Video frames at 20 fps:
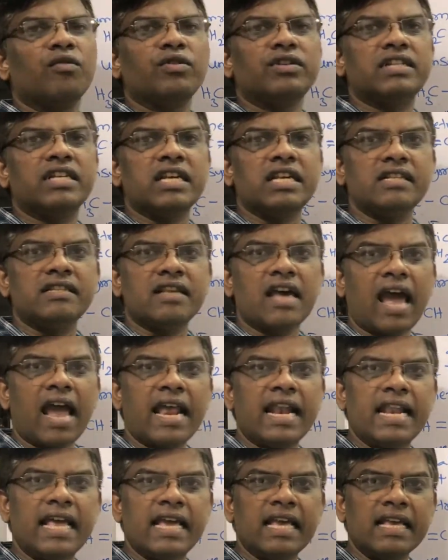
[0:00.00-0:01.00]
which is
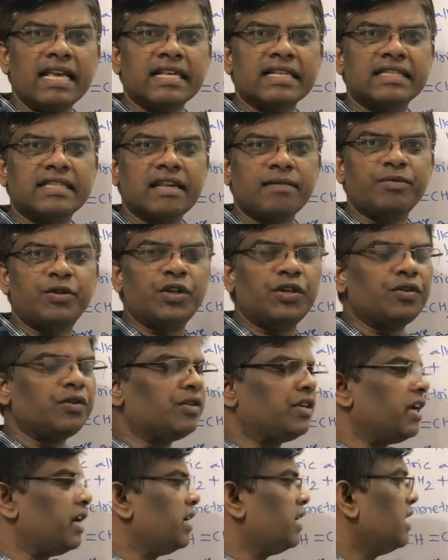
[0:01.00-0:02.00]
highly
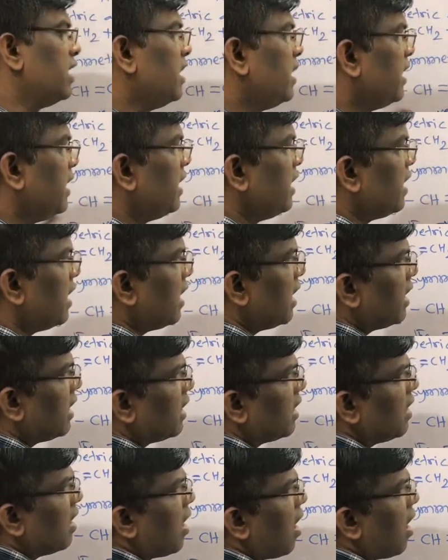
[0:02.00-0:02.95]
substituted. Here